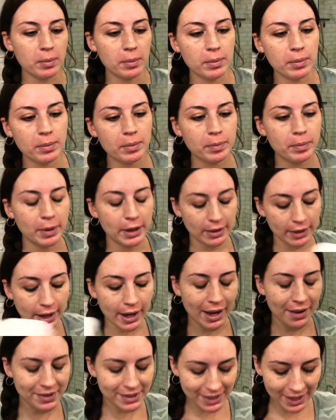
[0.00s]
But like
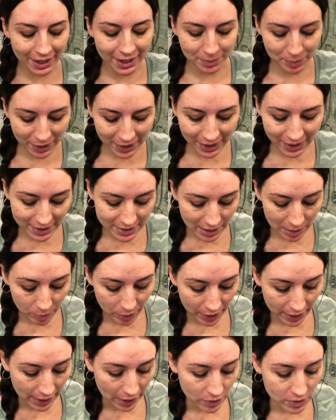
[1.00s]
I said, because I
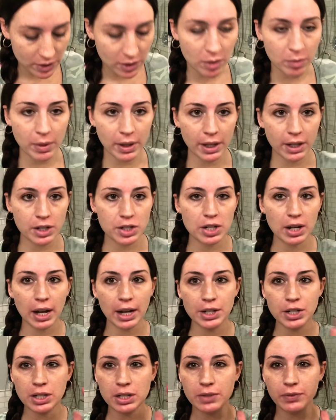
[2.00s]
break out so much, I
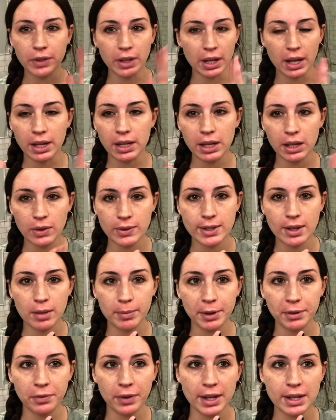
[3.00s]
just feel like I can't use it on my
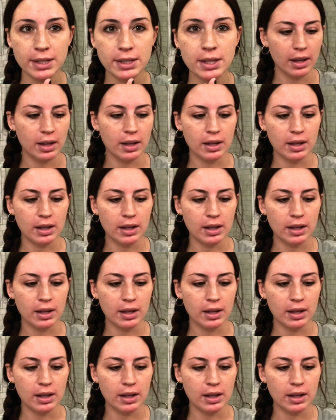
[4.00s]
face.